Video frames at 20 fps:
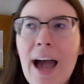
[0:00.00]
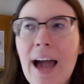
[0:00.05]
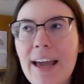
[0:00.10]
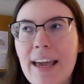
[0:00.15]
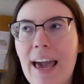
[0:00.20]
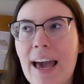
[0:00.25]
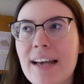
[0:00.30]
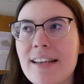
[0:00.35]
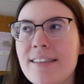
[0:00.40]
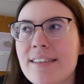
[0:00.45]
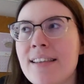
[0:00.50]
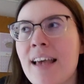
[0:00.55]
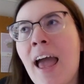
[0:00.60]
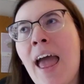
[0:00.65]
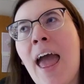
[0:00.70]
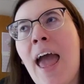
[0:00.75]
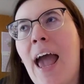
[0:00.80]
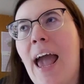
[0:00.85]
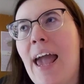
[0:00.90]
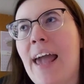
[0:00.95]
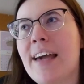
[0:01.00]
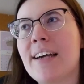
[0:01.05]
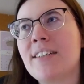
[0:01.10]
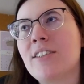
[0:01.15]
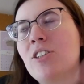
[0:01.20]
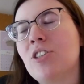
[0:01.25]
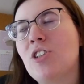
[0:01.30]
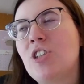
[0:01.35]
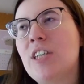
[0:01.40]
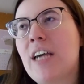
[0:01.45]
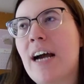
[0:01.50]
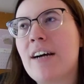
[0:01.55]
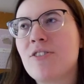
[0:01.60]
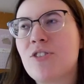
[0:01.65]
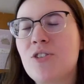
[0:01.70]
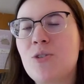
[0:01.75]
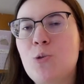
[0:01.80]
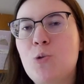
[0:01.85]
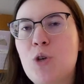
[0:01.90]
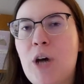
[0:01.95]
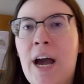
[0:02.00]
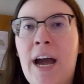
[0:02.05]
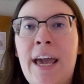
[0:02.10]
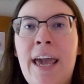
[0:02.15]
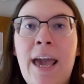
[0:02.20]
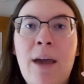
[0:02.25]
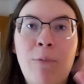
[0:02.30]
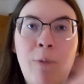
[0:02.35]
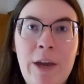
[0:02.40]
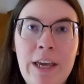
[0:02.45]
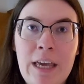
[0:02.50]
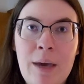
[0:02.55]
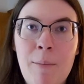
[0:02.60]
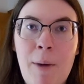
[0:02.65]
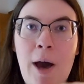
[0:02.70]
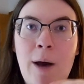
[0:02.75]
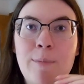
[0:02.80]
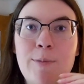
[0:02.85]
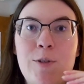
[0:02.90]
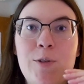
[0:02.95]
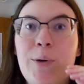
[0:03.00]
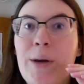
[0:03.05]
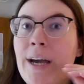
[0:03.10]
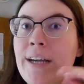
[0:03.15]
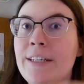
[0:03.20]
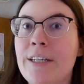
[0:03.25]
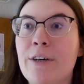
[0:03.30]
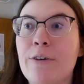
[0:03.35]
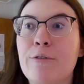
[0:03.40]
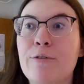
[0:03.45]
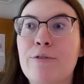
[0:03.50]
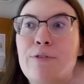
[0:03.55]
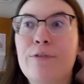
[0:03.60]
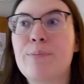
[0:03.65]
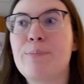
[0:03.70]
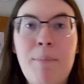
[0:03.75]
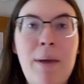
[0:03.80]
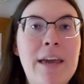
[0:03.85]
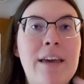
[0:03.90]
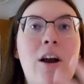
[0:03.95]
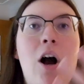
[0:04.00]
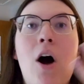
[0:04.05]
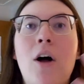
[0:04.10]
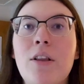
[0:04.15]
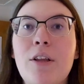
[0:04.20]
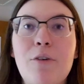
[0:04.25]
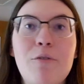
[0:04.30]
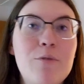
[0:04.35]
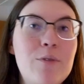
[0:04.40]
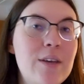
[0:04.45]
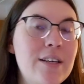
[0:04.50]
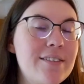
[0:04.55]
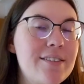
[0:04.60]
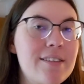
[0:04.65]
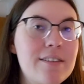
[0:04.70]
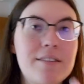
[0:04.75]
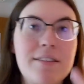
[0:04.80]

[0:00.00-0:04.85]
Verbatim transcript: I guess, and she has to try and wake him up to kind of make all of this